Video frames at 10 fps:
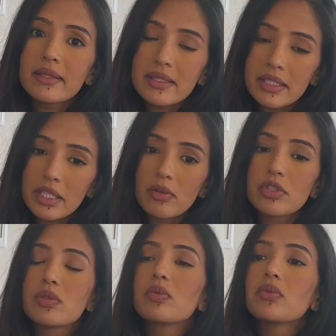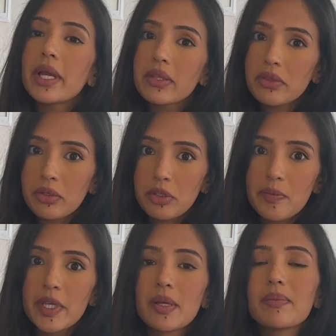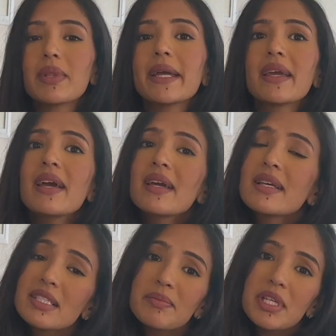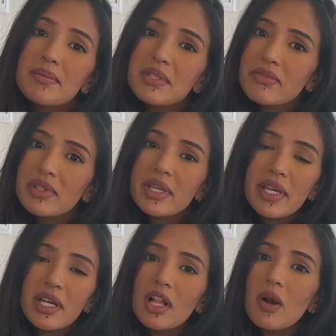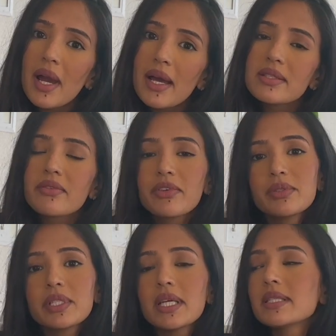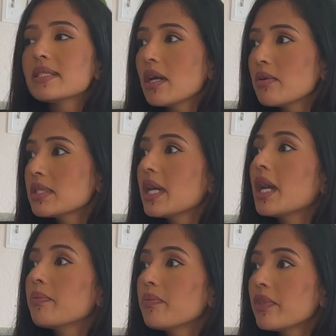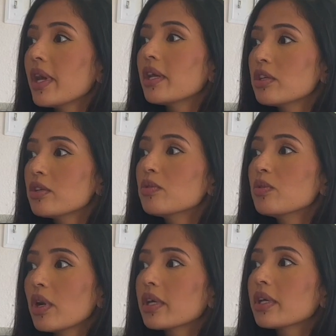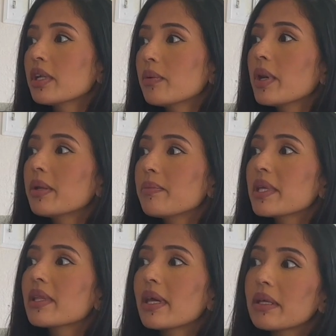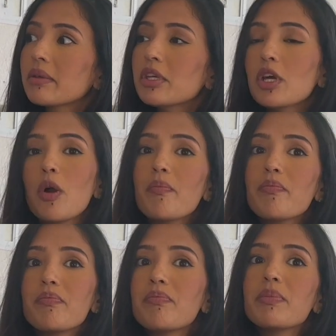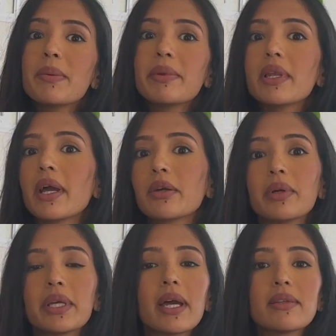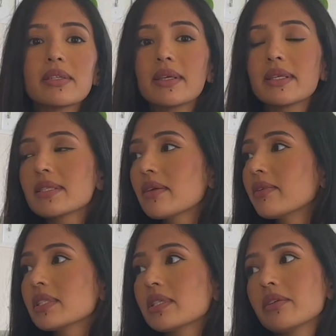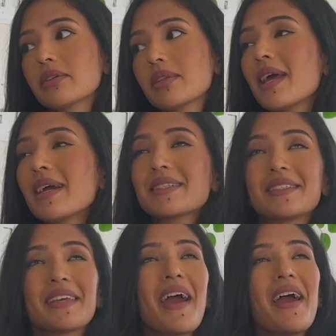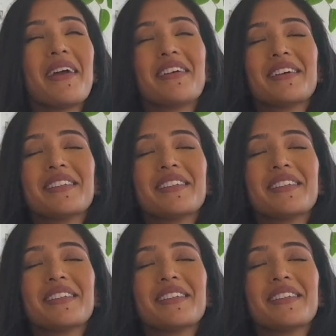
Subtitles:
CO2, like the erbium, like sometimes even the Halo has a few days downtime that you are going to want to be maybe not going out to Thanksgiving dinner next day or